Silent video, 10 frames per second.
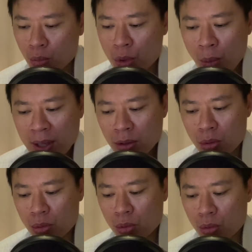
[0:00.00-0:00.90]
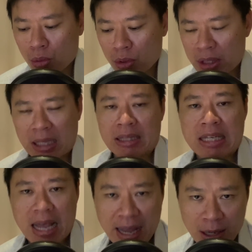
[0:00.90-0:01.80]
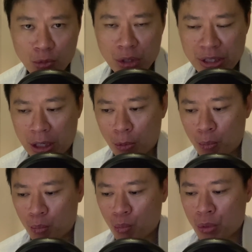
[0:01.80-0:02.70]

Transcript: we want to get the end result.